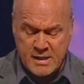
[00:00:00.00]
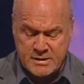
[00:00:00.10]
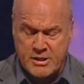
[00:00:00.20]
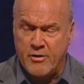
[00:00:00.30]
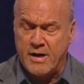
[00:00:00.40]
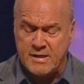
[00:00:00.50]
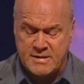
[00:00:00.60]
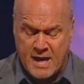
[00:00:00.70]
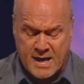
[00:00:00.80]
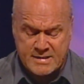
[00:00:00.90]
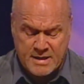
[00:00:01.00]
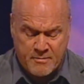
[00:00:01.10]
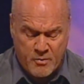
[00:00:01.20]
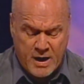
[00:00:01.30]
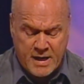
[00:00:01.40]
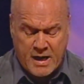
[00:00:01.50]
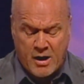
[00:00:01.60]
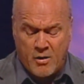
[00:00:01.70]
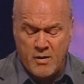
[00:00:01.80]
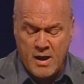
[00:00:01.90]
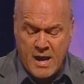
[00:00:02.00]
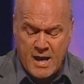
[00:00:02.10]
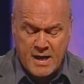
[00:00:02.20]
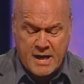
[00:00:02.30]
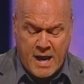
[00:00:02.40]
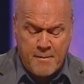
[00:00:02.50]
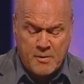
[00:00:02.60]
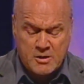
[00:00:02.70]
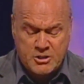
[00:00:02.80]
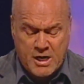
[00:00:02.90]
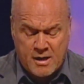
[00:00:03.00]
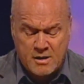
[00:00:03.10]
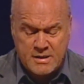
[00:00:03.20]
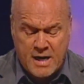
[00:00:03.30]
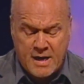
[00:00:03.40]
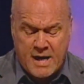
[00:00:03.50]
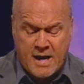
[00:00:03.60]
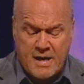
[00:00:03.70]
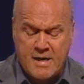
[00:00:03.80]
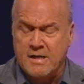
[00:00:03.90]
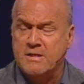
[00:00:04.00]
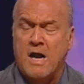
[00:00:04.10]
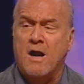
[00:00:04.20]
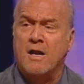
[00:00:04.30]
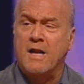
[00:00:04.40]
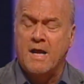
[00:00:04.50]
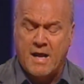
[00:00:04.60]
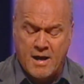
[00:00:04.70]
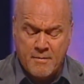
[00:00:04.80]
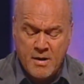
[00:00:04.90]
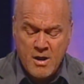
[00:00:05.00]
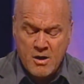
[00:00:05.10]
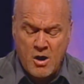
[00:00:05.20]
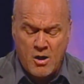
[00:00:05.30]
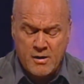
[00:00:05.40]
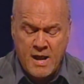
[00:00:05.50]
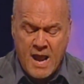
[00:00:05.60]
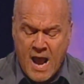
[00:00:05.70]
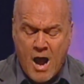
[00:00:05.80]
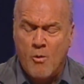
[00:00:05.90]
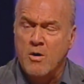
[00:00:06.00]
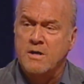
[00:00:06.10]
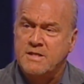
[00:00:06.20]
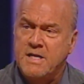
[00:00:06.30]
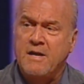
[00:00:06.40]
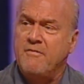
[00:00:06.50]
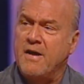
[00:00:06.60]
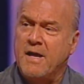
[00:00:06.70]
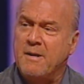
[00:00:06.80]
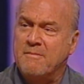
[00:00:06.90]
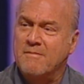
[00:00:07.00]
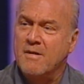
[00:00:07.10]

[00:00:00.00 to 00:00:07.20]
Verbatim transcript: Sirius XM radio and a cable channel dedicated entirely to him called Howard TV